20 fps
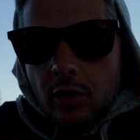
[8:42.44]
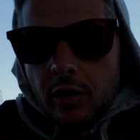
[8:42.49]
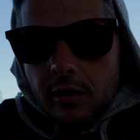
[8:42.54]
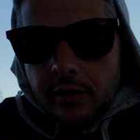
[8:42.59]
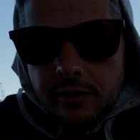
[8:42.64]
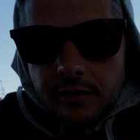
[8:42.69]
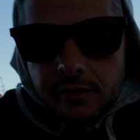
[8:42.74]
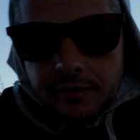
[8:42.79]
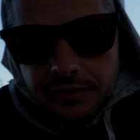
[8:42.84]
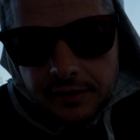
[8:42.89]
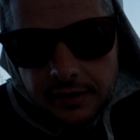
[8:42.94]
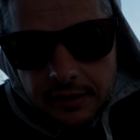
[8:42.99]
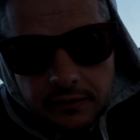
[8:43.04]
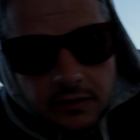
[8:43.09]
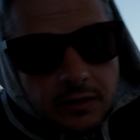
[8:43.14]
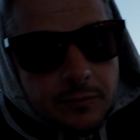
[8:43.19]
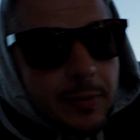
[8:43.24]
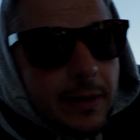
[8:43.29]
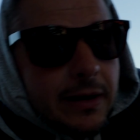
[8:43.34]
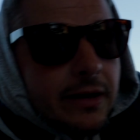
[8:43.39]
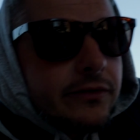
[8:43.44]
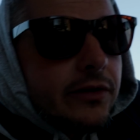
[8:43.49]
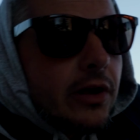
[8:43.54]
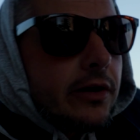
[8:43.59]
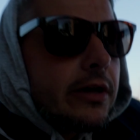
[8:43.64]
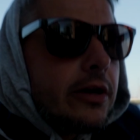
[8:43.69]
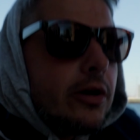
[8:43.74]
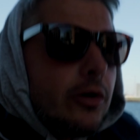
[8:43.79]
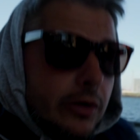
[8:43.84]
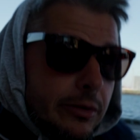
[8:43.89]
are there things that
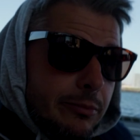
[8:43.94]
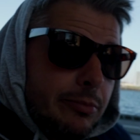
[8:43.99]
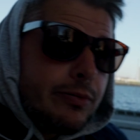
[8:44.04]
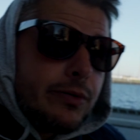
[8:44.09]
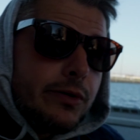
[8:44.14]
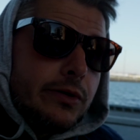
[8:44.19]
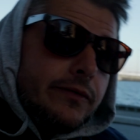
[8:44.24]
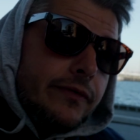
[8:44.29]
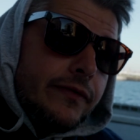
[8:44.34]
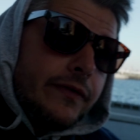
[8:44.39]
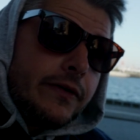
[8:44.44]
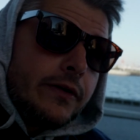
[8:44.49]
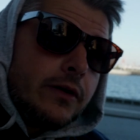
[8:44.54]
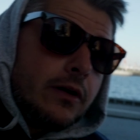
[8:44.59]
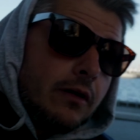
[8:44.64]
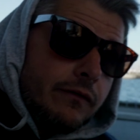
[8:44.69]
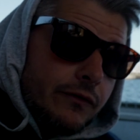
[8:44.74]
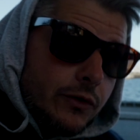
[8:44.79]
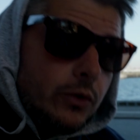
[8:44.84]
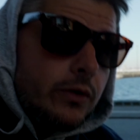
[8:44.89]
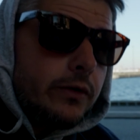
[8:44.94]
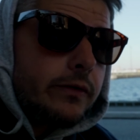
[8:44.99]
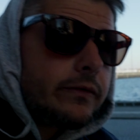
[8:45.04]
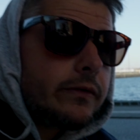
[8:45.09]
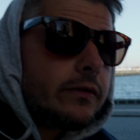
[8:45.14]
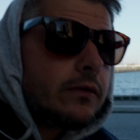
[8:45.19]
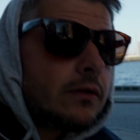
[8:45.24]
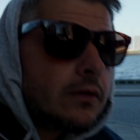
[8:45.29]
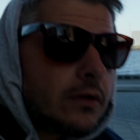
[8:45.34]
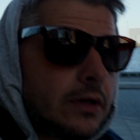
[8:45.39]
Panasonic could improve? Of
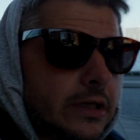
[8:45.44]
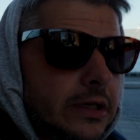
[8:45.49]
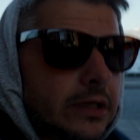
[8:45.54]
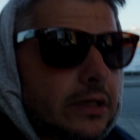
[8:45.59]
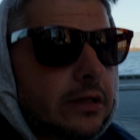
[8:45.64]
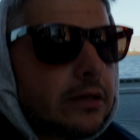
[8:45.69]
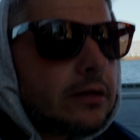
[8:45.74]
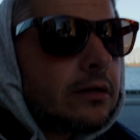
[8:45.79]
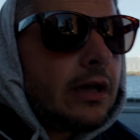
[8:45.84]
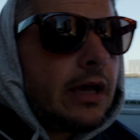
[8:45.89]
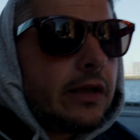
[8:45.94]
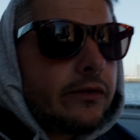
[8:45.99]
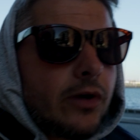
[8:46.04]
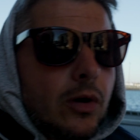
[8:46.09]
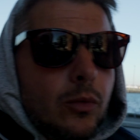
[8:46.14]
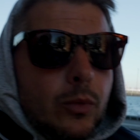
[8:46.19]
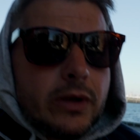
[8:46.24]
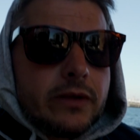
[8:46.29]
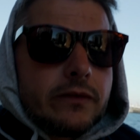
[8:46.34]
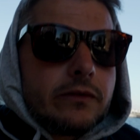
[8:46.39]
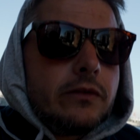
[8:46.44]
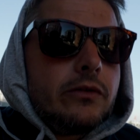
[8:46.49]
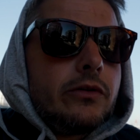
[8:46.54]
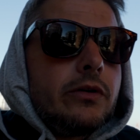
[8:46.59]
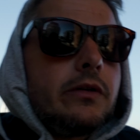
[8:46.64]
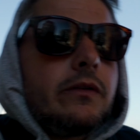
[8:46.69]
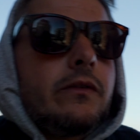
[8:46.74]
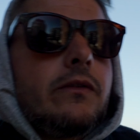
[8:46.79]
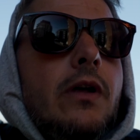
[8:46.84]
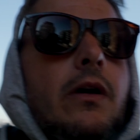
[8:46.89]
course. As always, there
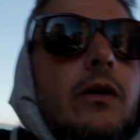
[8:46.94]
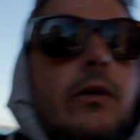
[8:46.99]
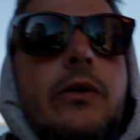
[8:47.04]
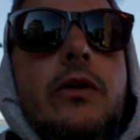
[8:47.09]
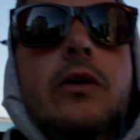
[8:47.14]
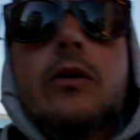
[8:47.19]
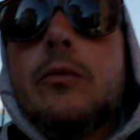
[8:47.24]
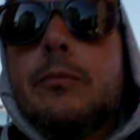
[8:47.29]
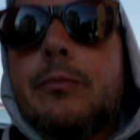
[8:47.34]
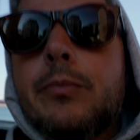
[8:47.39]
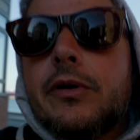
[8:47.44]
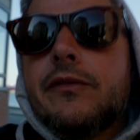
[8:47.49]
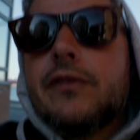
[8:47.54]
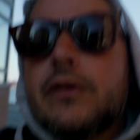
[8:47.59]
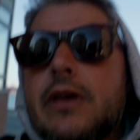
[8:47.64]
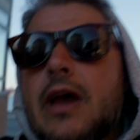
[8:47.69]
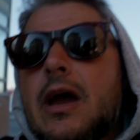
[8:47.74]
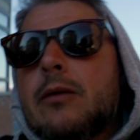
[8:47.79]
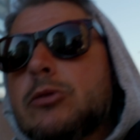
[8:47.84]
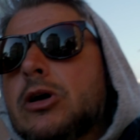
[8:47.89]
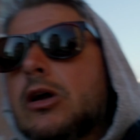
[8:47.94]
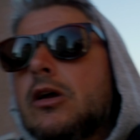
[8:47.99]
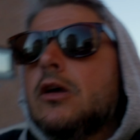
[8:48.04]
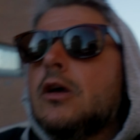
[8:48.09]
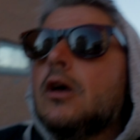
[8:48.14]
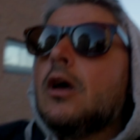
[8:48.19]
is no perfect camera.